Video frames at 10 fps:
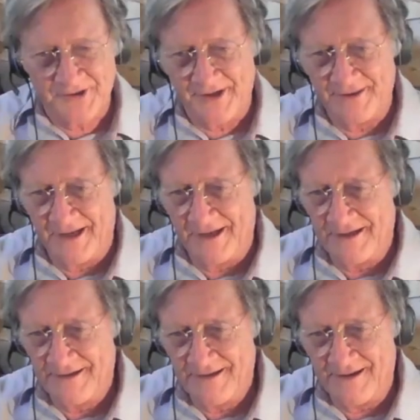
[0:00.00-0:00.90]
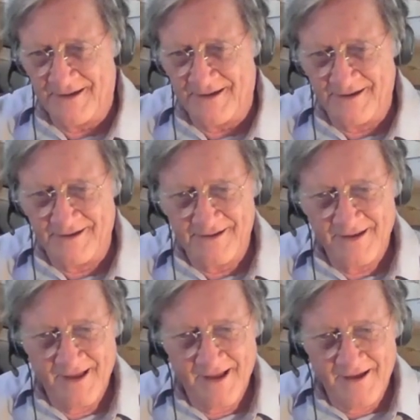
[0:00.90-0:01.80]
I think. Uh,
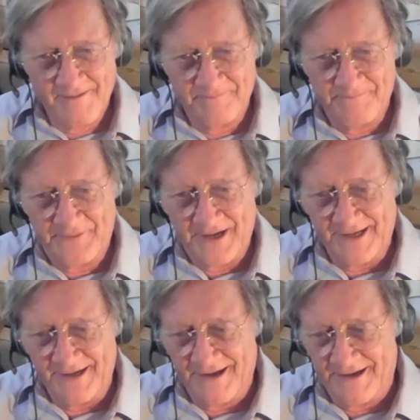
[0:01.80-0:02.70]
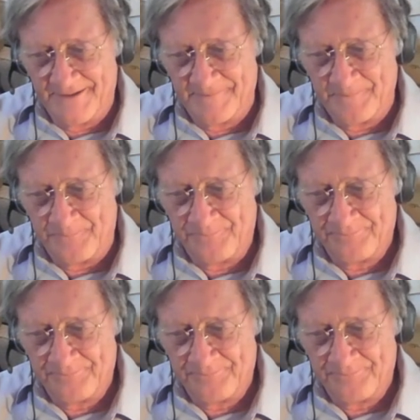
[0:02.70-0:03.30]
yeah. But um,